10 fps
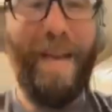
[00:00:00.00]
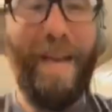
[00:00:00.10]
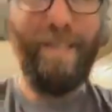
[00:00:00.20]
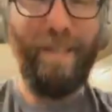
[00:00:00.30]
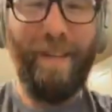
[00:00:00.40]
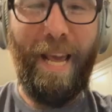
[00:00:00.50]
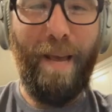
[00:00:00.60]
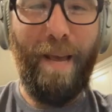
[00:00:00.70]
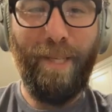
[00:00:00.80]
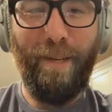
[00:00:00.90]
ass
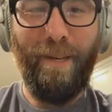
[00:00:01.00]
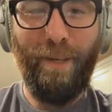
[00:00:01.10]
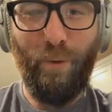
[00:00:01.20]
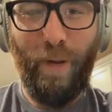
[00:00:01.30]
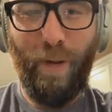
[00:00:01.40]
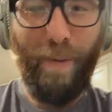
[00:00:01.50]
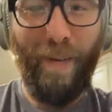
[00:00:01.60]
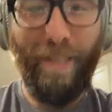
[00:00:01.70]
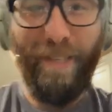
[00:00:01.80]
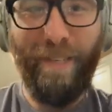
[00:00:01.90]
Amazon
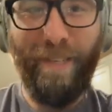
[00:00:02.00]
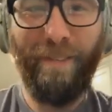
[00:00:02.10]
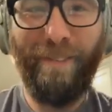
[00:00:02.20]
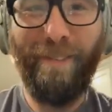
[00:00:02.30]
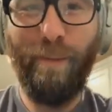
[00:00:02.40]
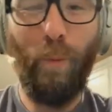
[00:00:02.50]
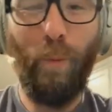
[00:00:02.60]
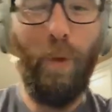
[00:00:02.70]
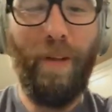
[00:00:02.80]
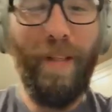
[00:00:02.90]
tripods.
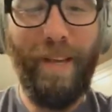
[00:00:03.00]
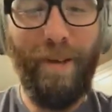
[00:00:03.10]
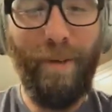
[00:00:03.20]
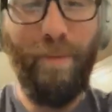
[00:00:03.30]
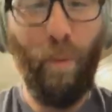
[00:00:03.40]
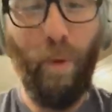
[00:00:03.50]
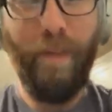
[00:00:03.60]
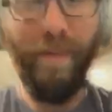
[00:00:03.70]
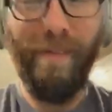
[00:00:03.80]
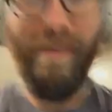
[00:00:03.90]
What are they good for?
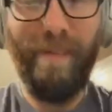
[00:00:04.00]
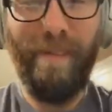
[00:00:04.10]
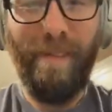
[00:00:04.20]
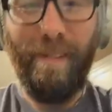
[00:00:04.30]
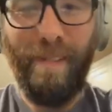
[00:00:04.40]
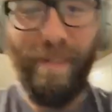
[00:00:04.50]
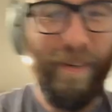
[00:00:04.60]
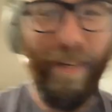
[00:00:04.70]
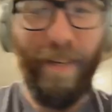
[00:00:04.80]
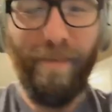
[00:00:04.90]

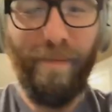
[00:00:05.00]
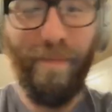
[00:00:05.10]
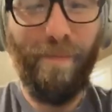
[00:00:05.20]
Okay.